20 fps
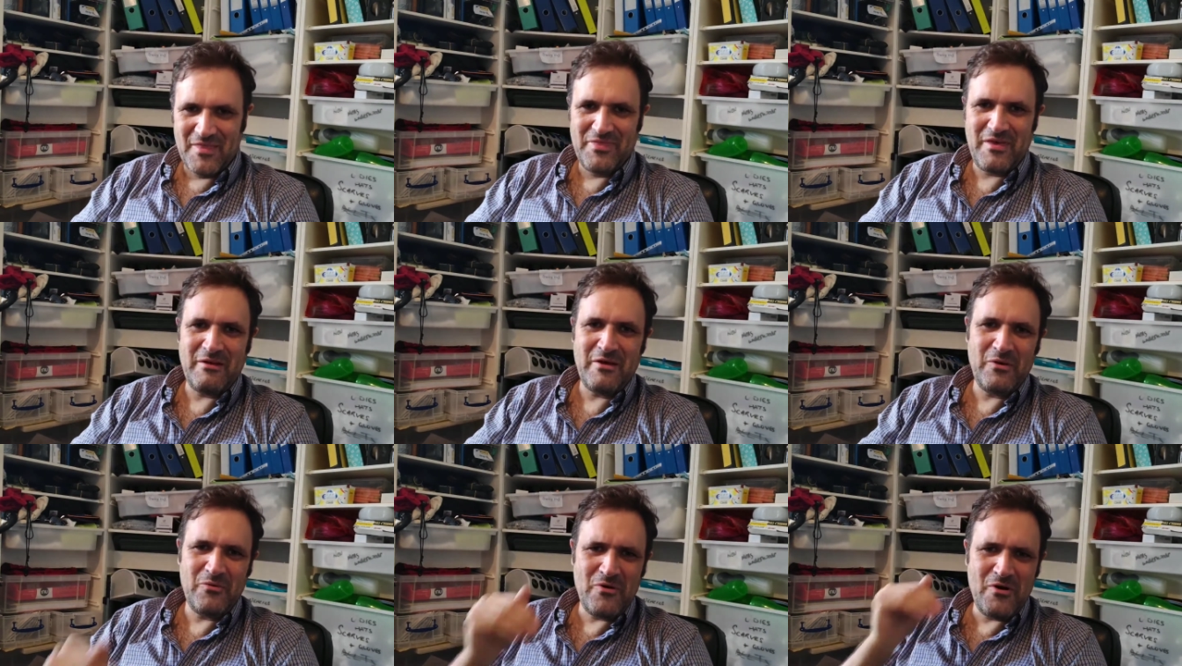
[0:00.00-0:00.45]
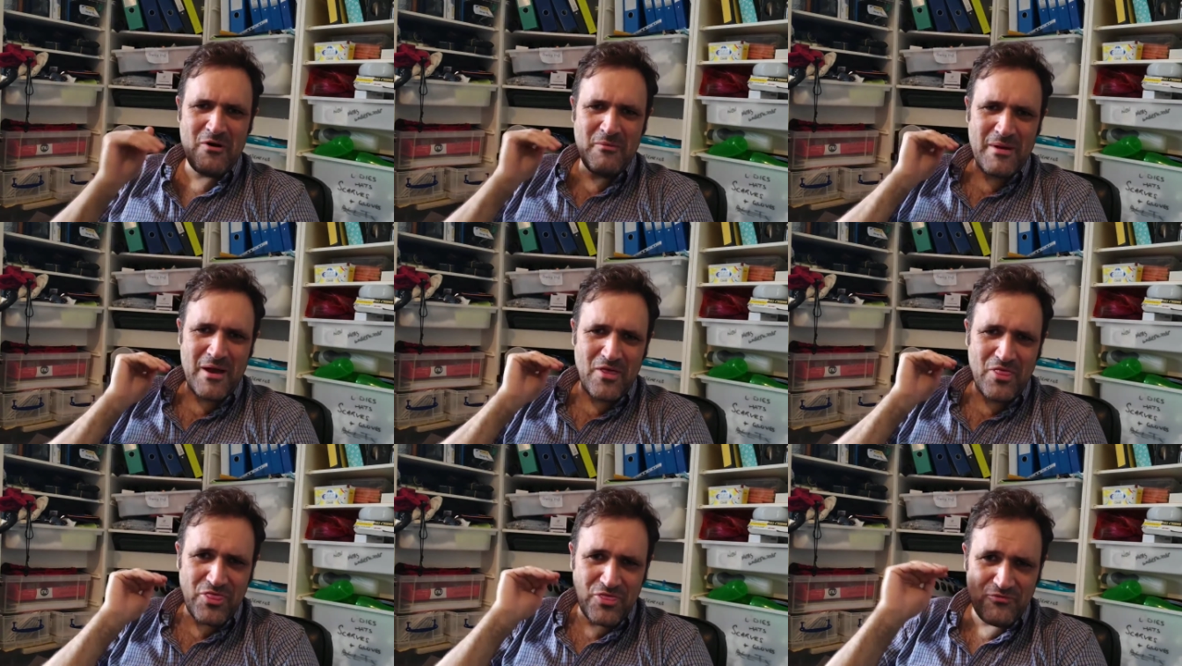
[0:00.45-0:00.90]
They were
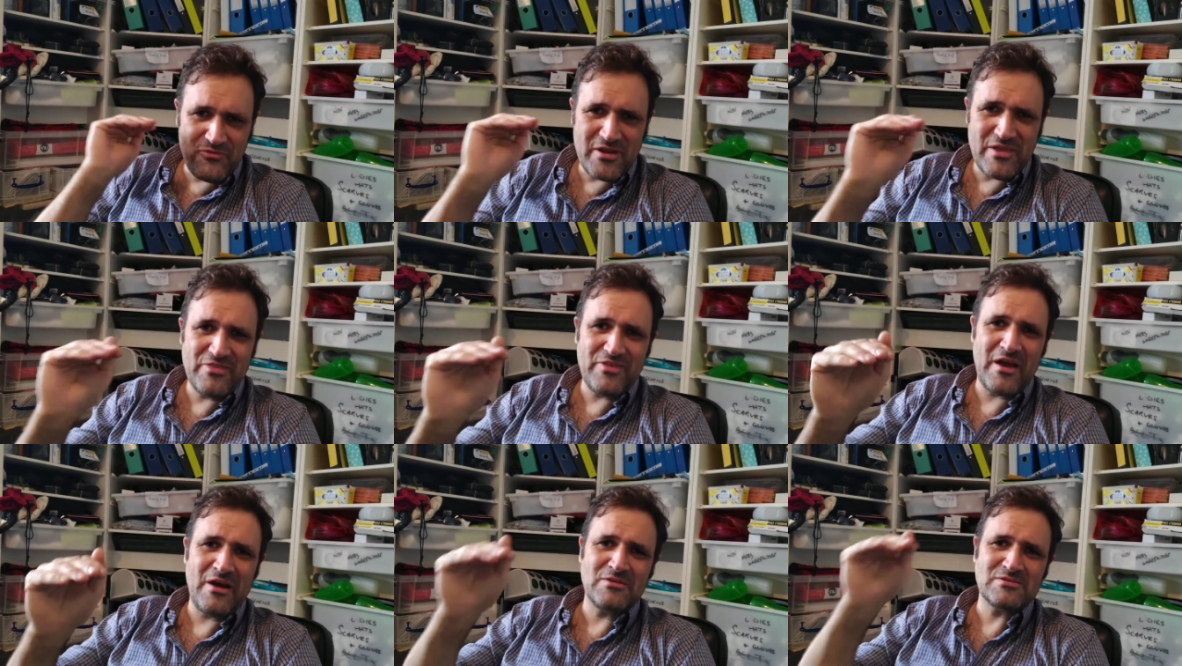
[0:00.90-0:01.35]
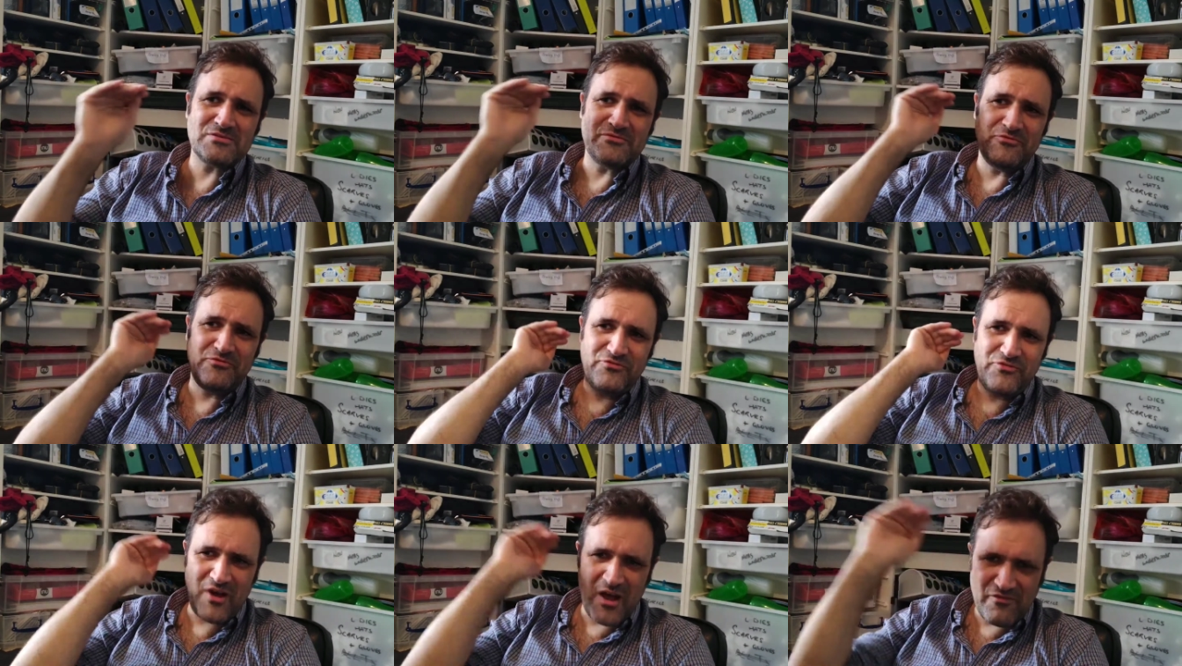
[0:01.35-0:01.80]
about
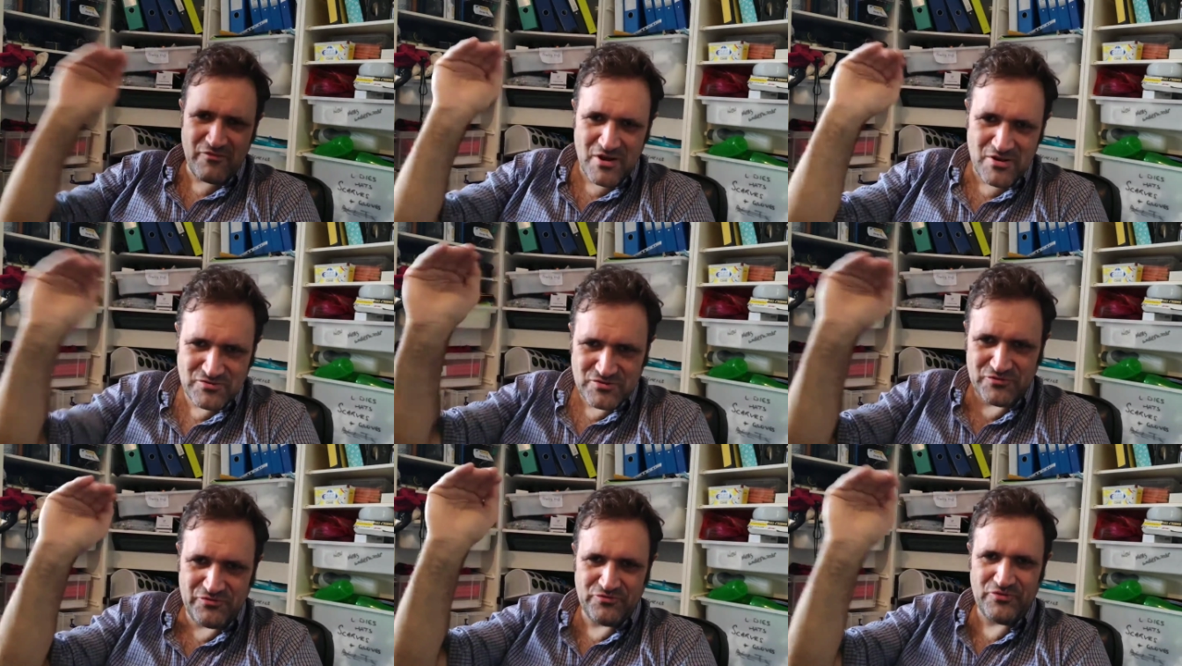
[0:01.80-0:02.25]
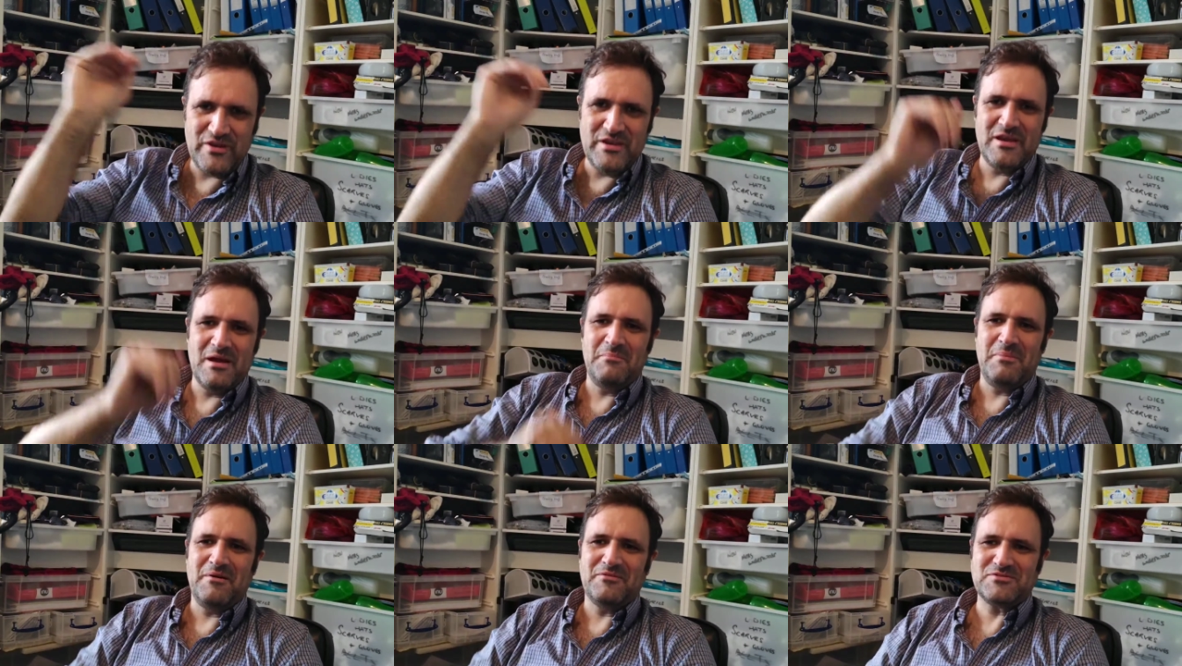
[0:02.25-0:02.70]
3,500
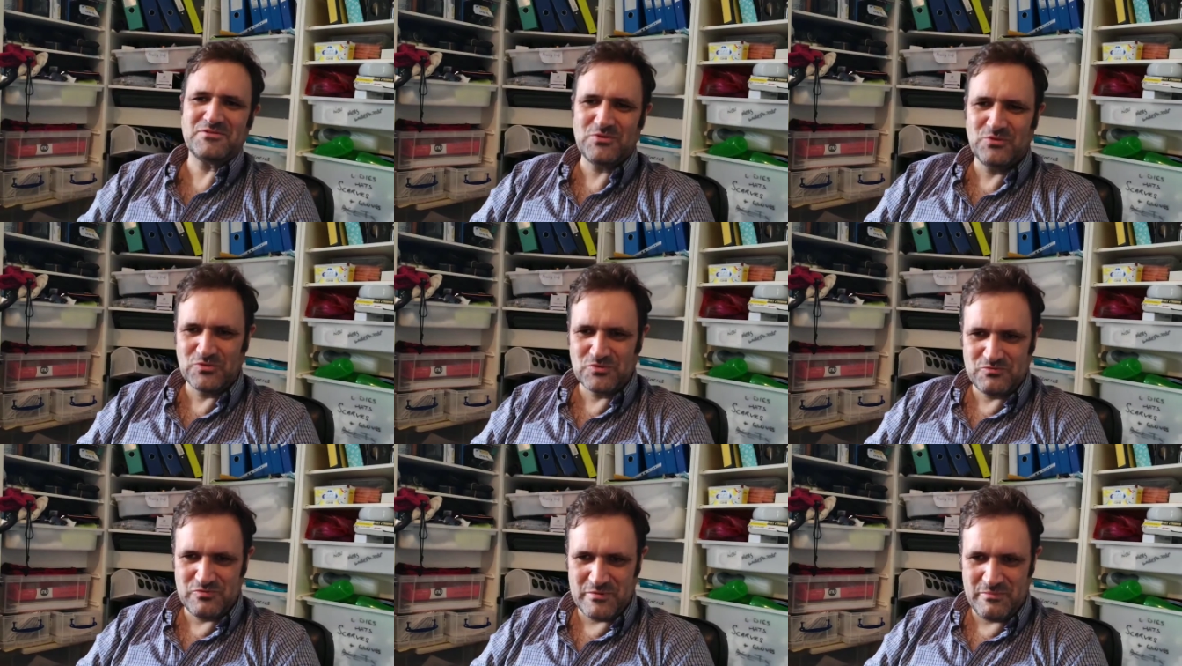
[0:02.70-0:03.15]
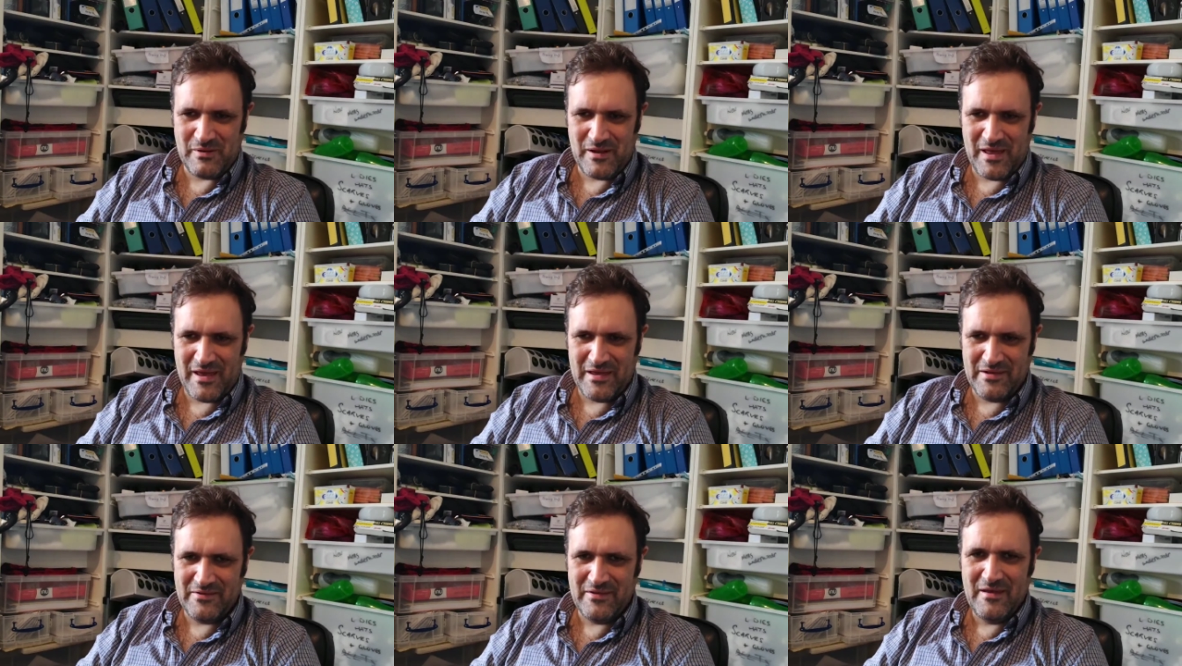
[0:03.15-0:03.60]
feet above Salisbury
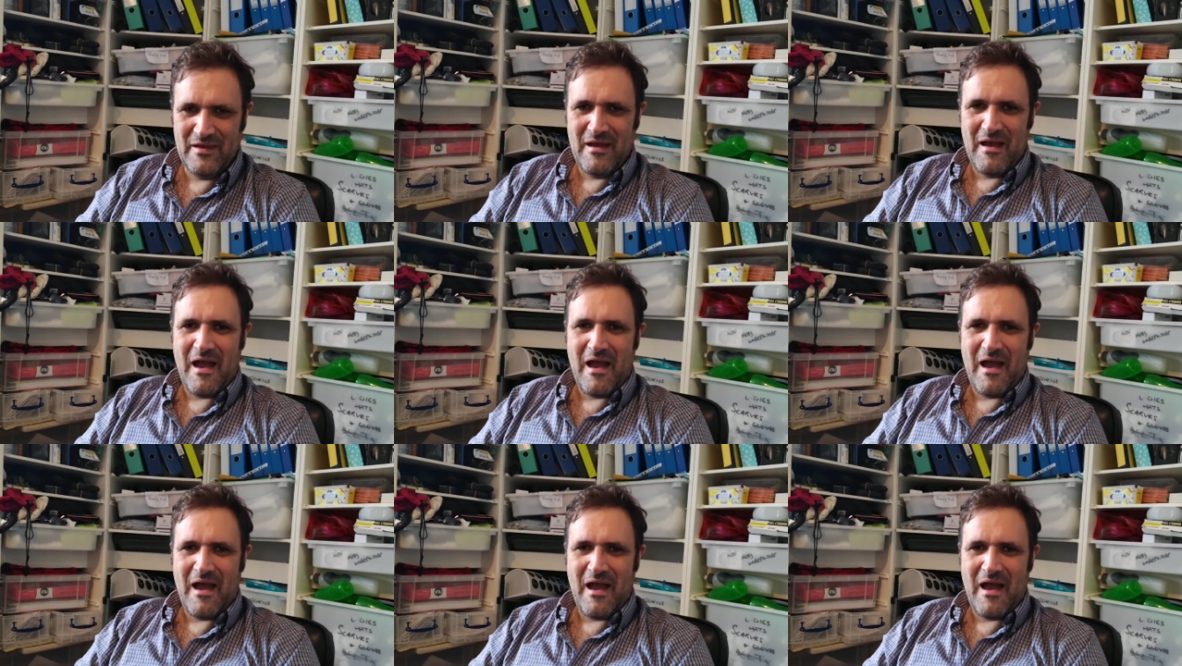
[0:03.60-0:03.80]
Plain,